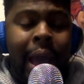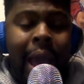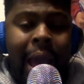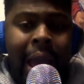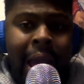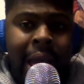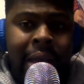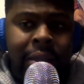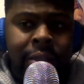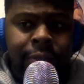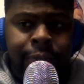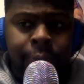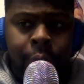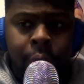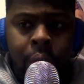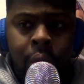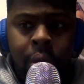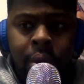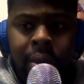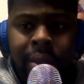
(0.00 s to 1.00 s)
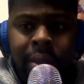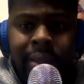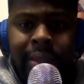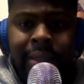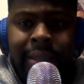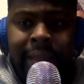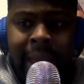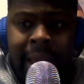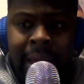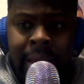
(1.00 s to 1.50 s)
As for
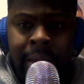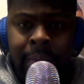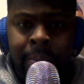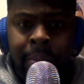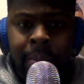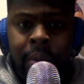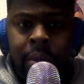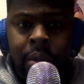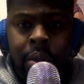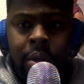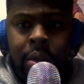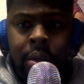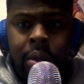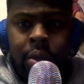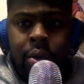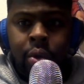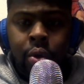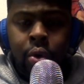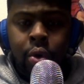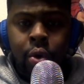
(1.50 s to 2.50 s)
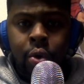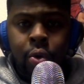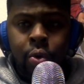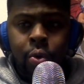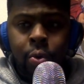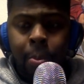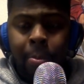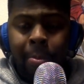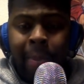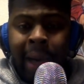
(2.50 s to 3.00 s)
Tatum,
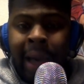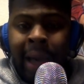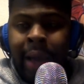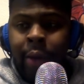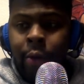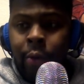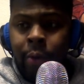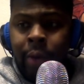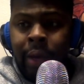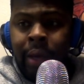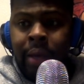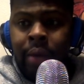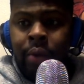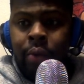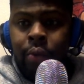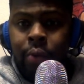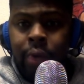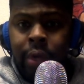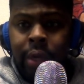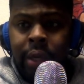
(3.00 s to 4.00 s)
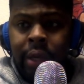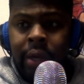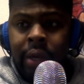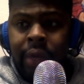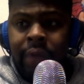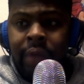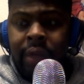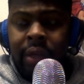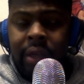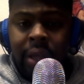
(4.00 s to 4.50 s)
who might win Rookie
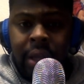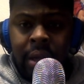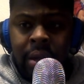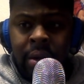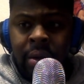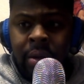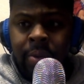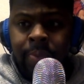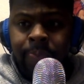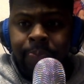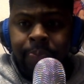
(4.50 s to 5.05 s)
of the Year,